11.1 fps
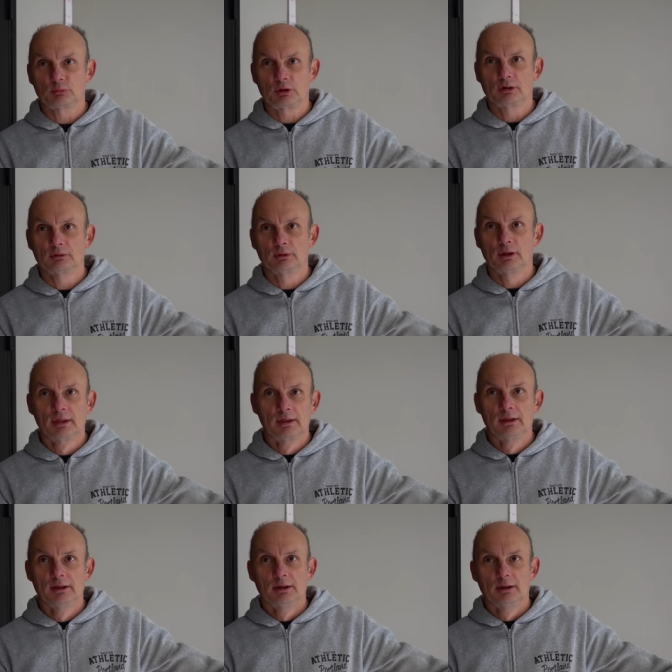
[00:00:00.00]
I
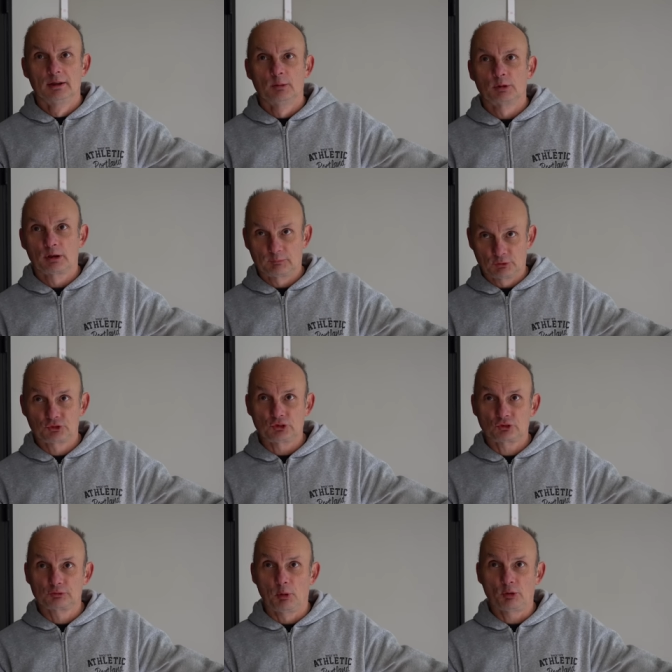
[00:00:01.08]
we're having
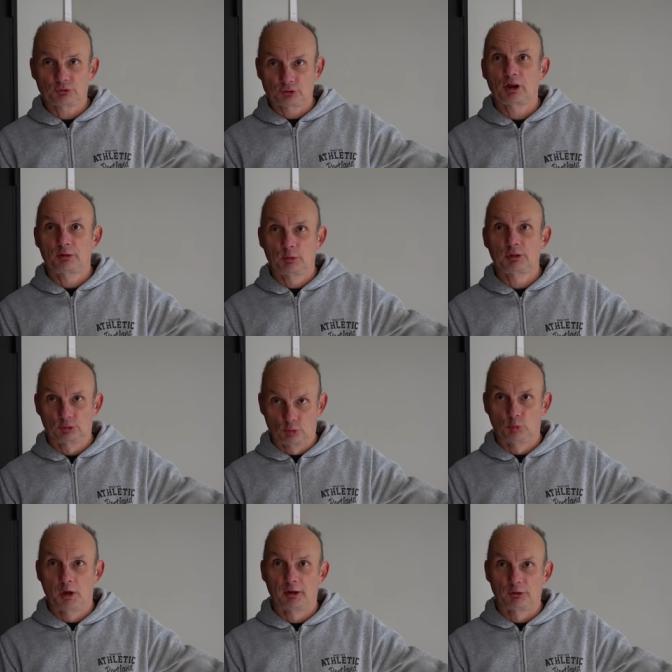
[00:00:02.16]
six spots. I don't know whether you're
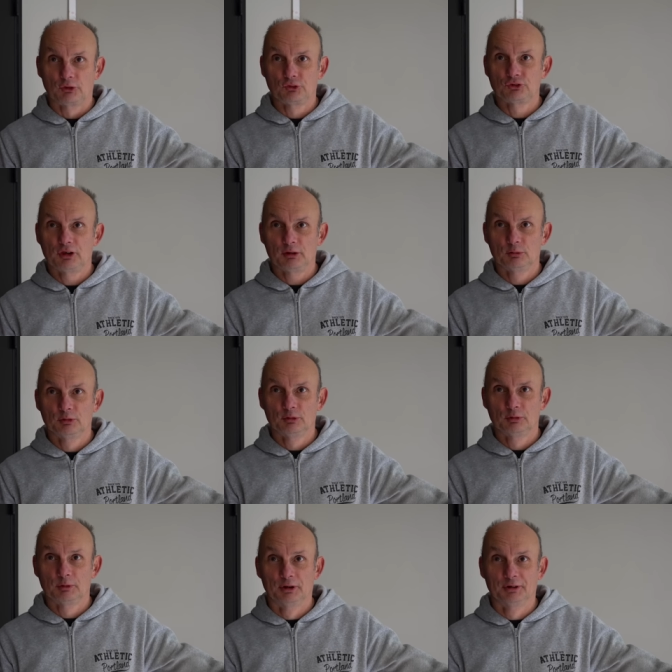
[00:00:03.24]
aware of this yet
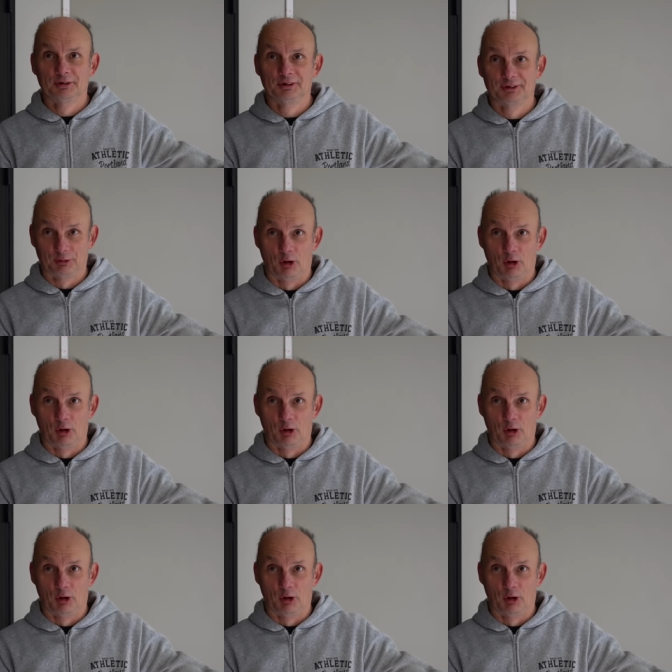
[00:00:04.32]
or I am.